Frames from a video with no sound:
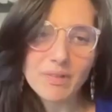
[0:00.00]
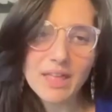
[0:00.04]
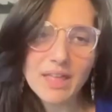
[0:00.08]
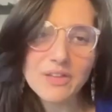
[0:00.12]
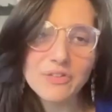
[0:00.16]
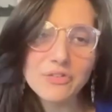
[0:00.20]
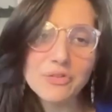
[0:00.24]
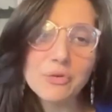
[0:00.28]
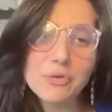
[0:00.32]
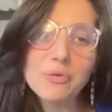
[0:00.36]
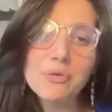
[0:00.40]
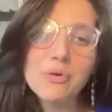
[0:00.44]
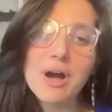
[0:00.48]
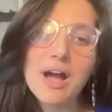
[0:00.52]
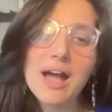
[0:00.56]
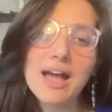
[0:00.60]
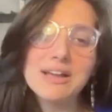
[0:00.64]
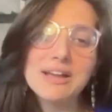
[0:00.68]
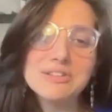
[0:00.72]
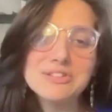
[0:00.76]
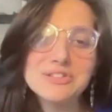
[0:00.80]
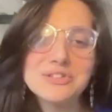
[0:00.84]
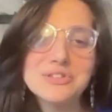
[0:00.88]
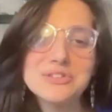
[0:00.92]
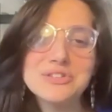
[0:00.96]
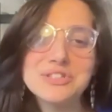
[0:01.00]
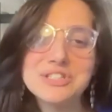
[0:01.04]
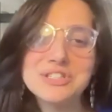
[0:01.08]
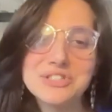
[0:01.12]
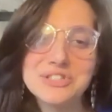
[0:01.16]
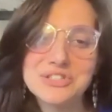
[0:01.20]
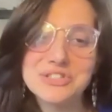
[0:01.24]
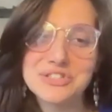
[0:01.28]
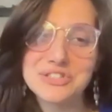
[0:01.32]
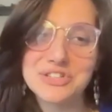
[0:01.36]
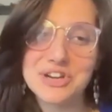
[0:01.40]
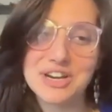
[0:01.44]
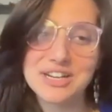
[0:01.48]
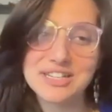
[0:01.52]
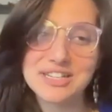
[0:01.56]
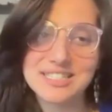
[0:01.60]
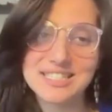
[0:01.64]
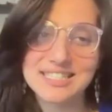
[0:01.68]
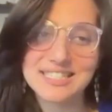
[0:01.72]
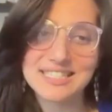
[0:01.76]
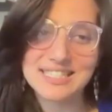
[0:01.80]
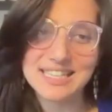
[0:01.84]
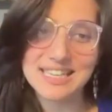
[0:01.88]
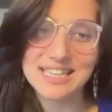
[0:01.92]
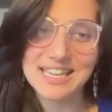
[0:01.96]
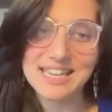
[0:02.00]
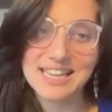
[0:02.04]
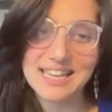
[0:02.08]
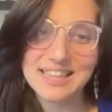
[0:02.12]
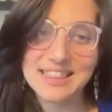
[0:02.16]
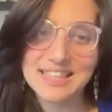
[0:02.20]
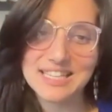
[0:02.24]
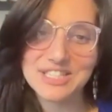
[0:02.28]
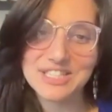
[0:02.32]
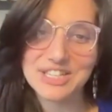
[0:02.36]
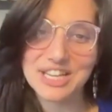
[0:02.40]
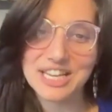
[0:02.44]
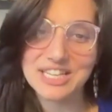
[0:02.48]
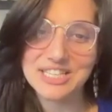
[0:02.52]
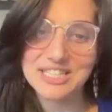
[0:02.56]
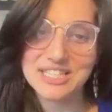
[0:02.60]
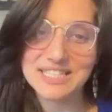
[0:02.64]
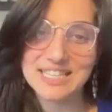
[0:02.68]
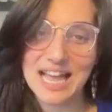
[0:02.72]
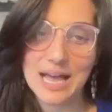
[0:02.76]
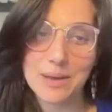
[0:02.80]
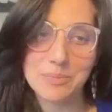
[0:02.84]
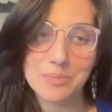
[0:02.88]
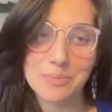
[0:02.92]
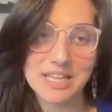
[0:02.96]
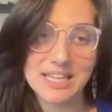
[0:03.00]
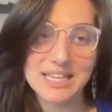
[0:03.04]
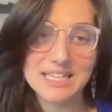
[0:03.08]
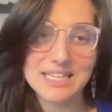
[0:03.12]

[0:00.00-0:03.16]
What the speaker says: So how soon did you start to see the changes happening?